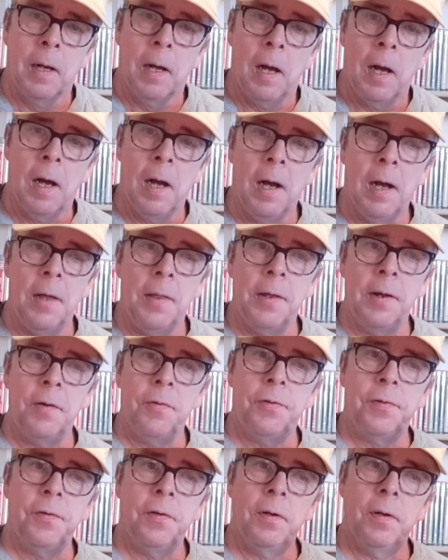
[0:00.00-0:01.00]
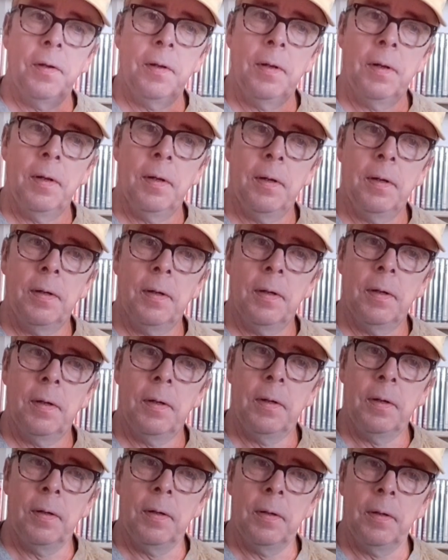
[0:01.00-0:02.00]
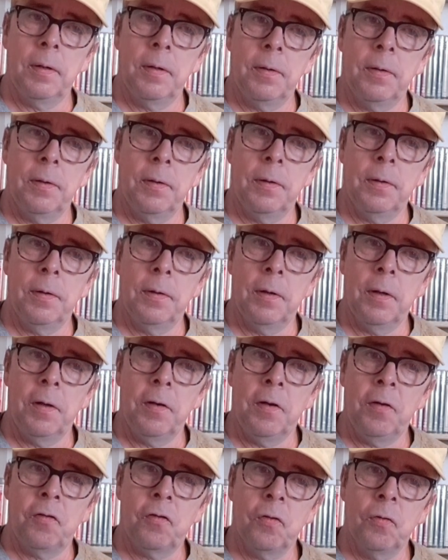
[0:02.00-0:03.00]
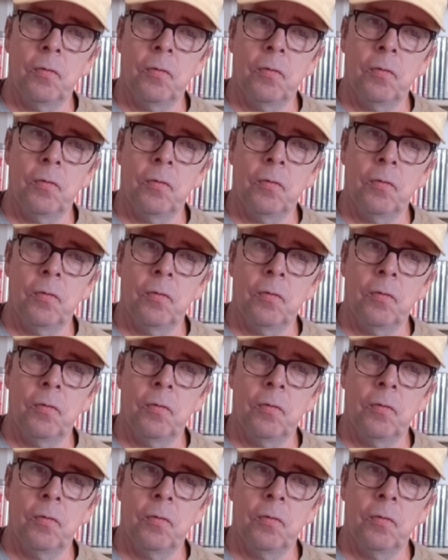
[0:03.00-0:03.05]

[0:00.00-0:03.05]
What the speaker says: It's